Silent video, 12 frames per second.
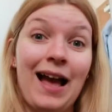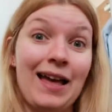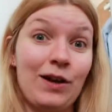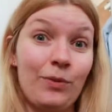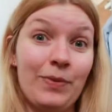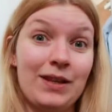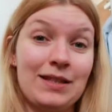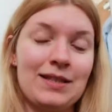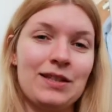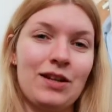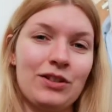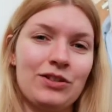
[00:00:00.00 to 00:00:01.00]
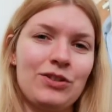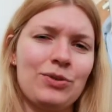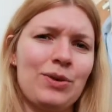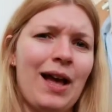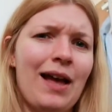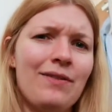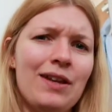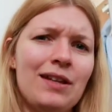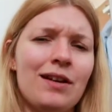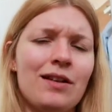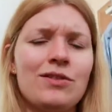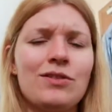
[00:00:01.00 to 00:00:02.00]
I hope that it's not too heavy,
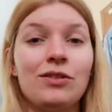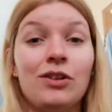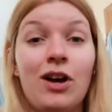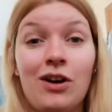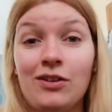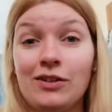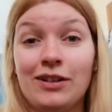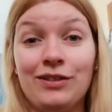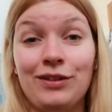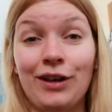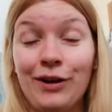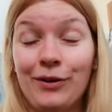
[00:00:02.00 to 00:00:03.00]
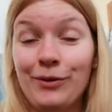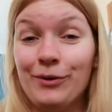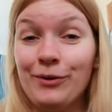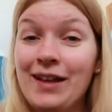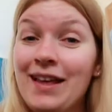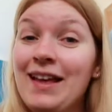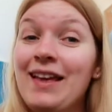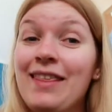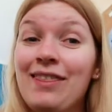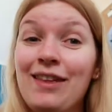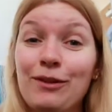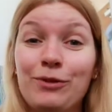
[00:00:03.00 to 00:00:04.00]
not too long, so
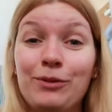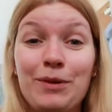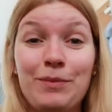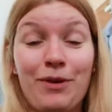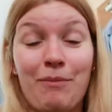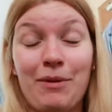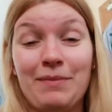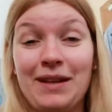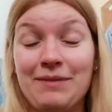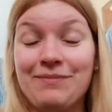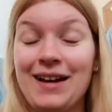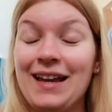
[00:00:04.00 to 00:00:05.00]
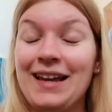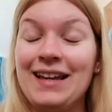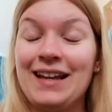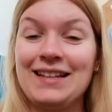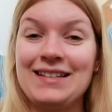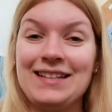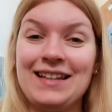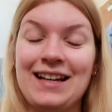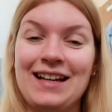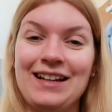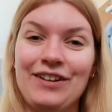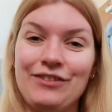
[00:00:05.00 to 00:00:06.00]
that will be probably my
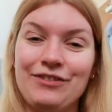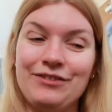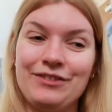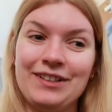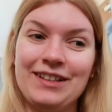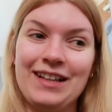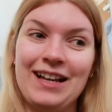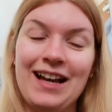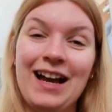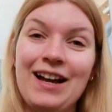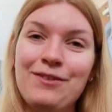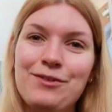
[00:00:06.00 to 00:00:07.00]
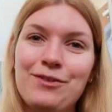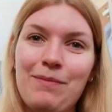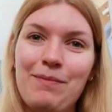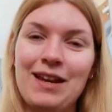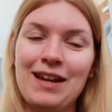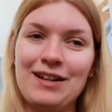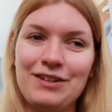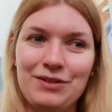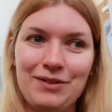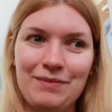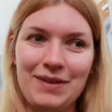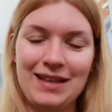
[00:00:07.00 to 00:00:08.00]
idea of how to repair
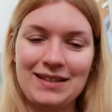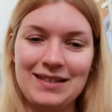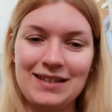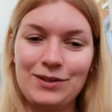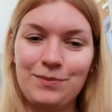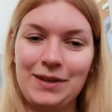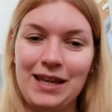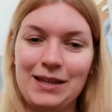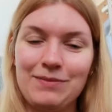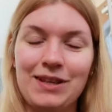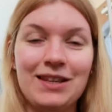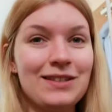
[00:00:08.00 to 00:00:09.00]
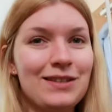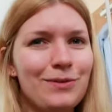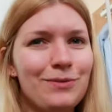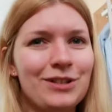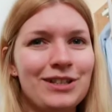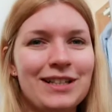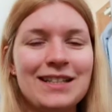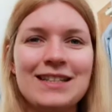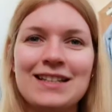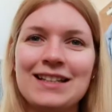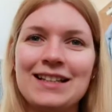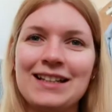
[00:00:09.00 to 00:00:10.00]
to a mess that you made because you
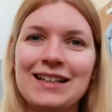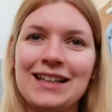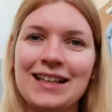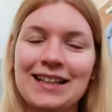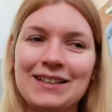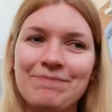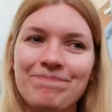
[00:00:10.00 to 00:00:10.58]
weren't like